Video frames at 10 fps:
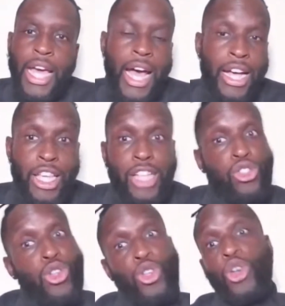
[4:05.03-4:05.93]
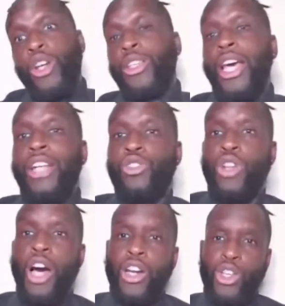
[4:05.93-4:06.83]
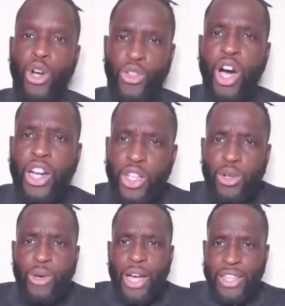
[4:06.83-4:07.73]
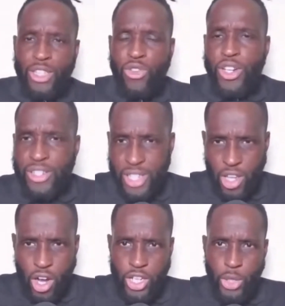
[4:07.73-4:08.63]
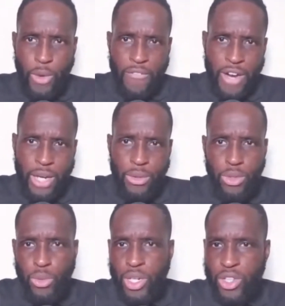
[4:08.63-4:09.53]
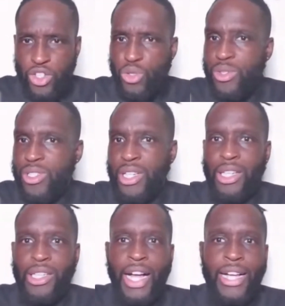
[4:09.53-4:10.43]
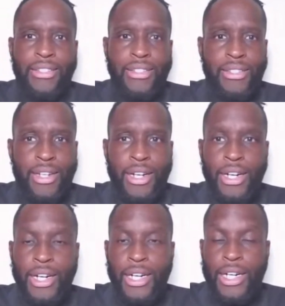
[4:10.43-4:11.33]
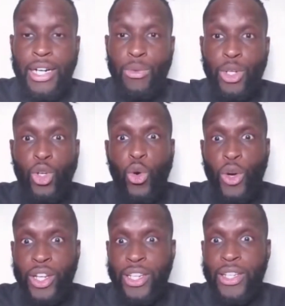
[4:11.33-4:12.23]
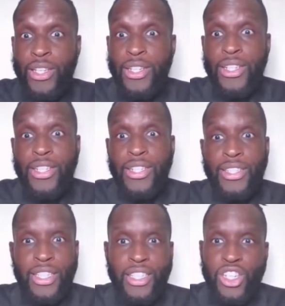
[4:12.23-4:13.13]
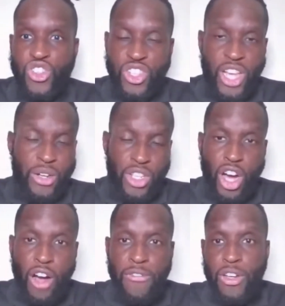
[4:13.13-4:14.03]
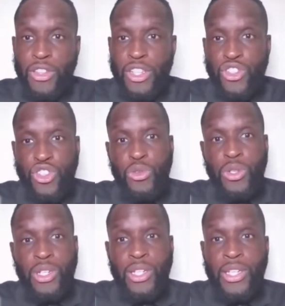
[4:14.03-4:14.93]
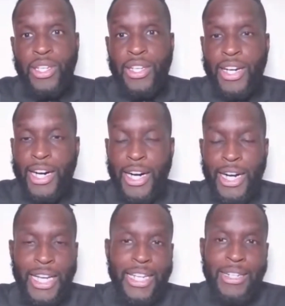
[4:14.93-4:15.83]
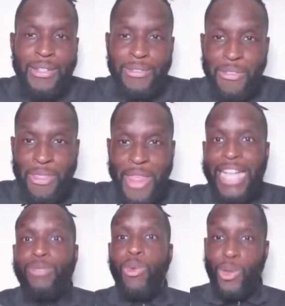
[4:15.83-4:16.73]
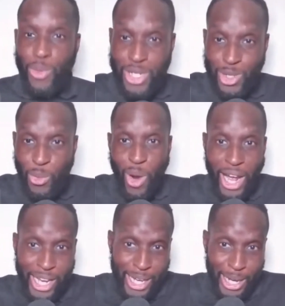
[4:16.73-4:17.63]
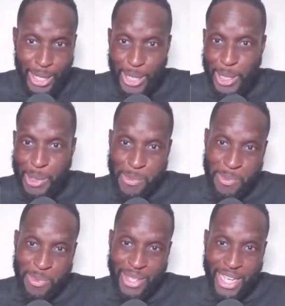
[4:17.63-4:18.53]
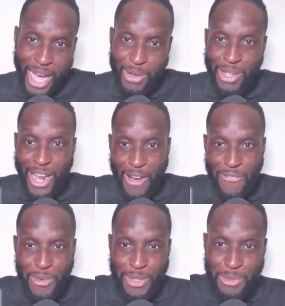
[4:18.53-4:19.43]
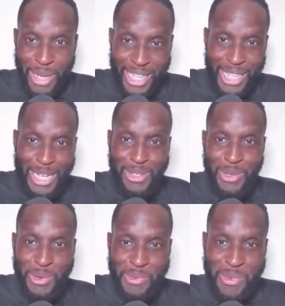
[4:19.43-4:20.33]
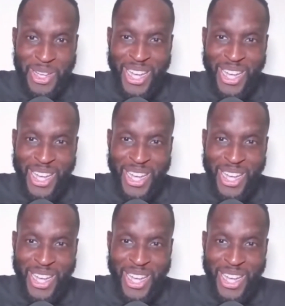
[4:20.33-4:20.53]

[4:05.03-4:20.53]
the yeah yeah so the, you yeah so the audio the audio I think it's fair to say the audio went viral. One of the students in the class uh, recorded the teacher sounding off on this student, uh, and that's one reason why um, I don't allow phones in my classroom.